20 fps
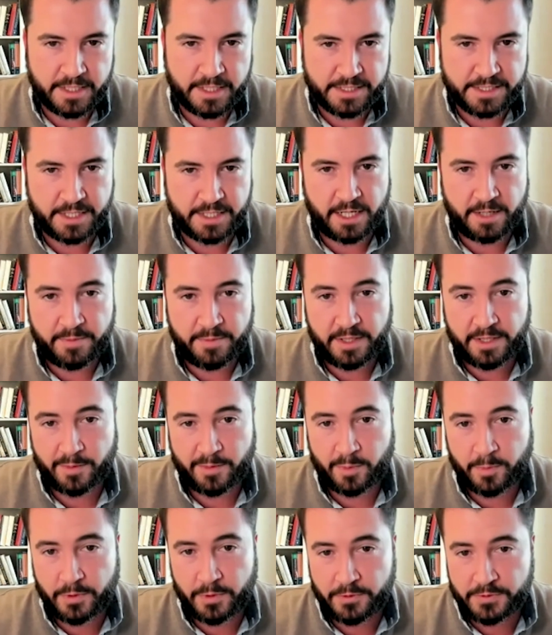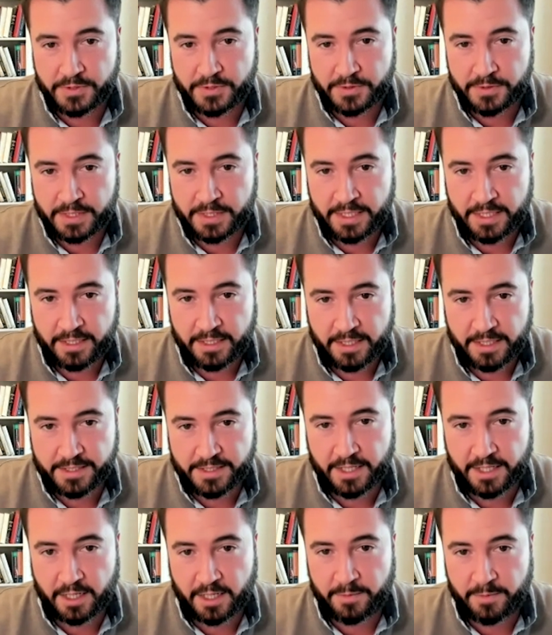Is it going to be the proposal?
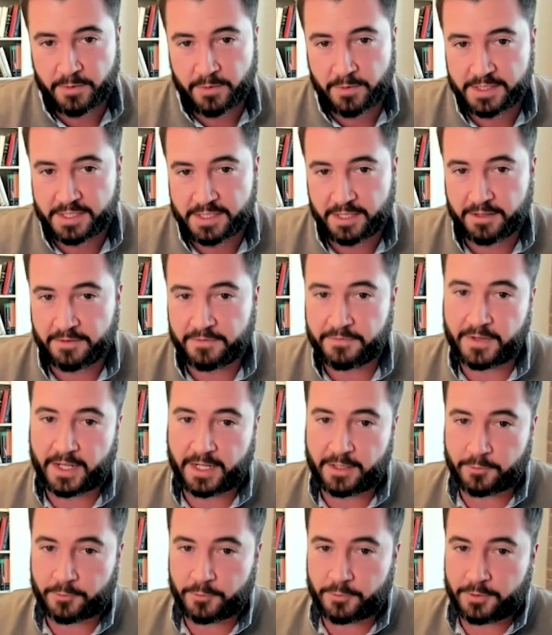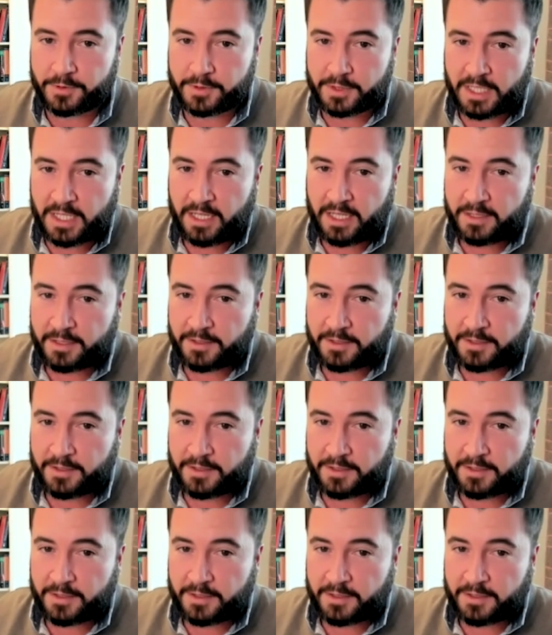Is it going to be what's in the final rule?